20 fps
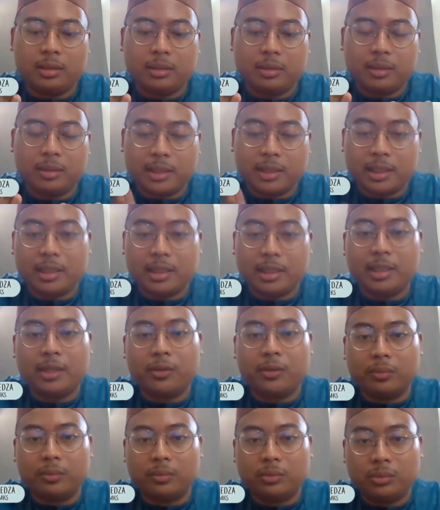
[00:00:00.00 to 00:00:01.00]
sent
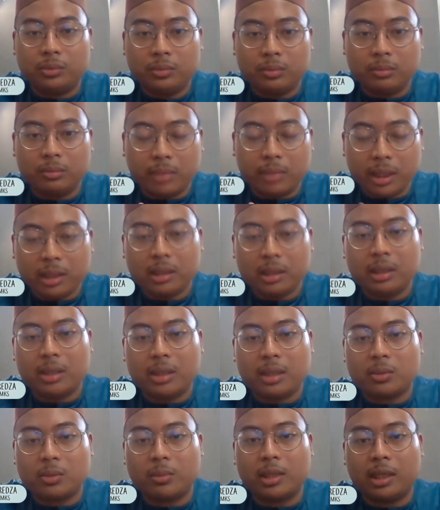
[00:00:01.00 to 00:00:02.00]
down by Allah
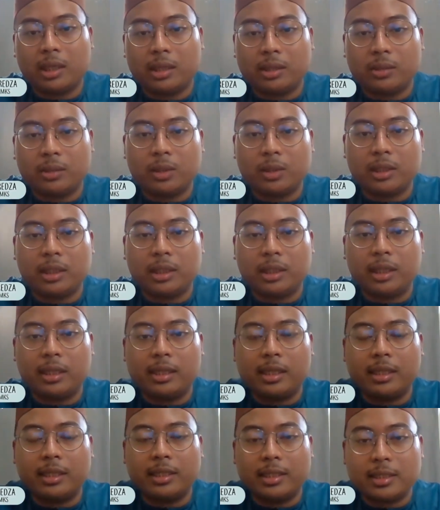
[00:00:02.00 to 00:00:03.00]
subhanahu wa
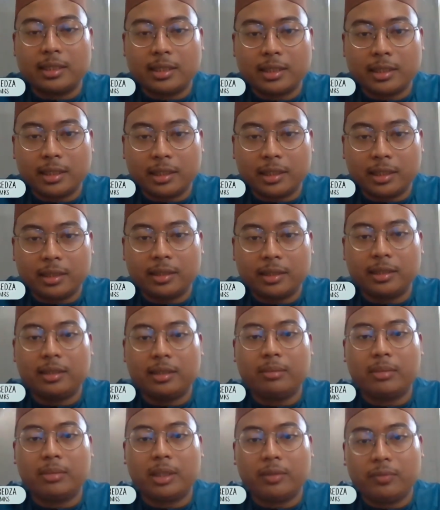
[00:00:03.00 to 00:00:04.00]
ta'ala is
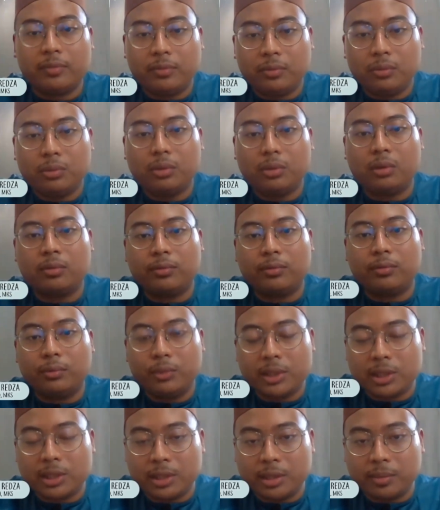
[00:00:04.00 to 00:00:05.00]
nothing but full of
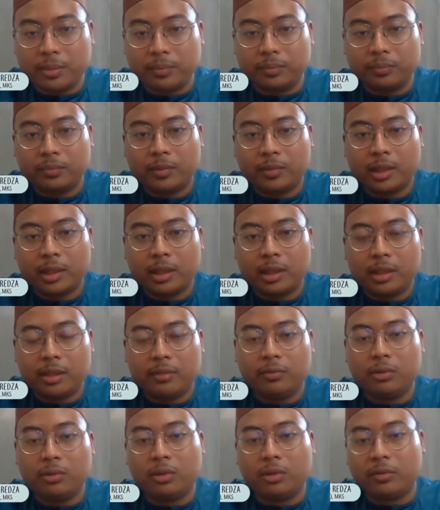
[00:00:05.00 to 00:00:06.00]
wisdom,
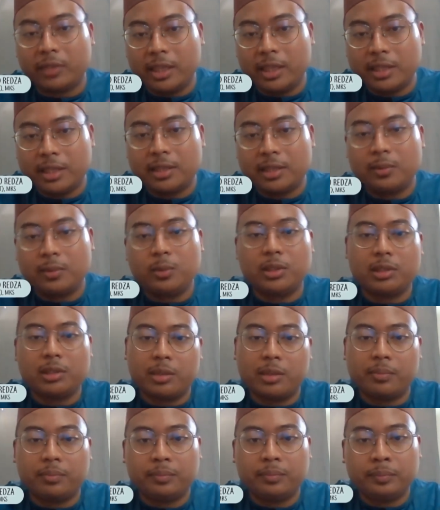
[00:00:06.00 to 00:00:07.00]
full of His
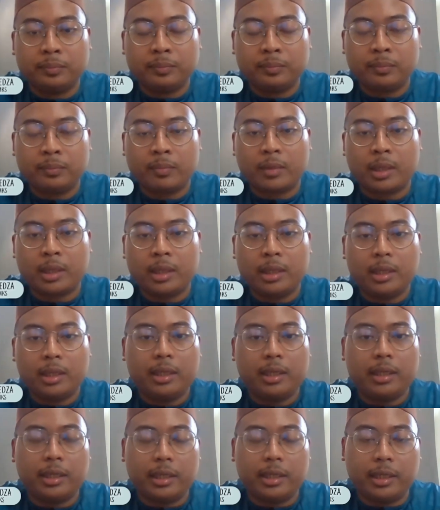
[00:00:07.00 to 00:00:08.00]
wisdom.
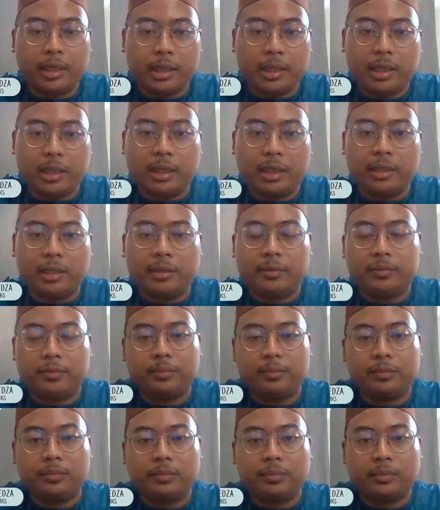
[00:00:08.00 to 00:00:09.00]
And that
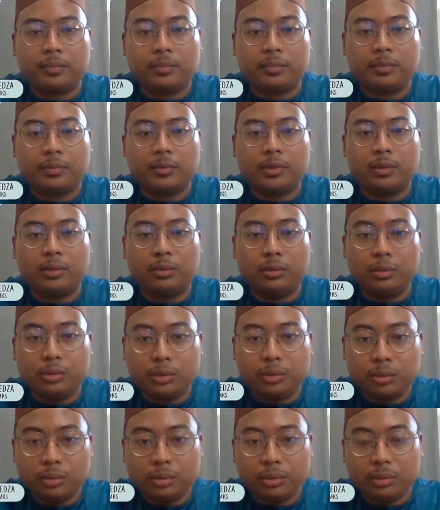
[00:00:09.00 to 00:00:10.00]

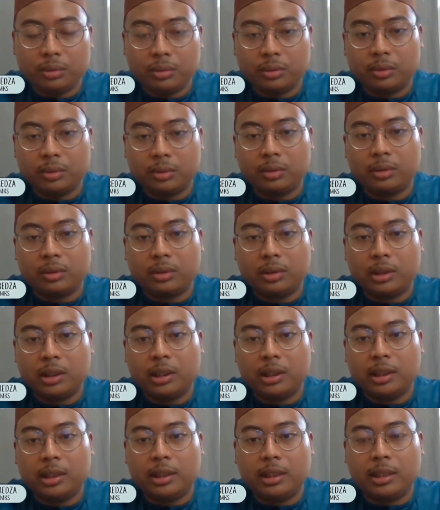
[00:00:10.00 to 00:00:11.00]
also
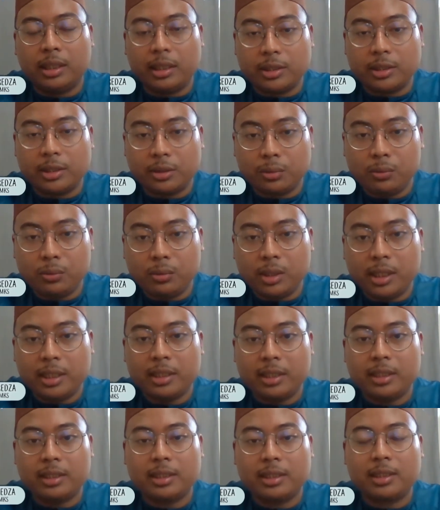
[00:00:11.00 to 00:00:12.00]
His
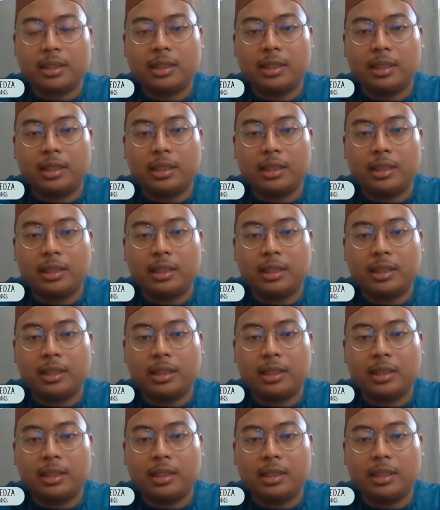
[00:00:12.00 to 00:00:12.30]
rulings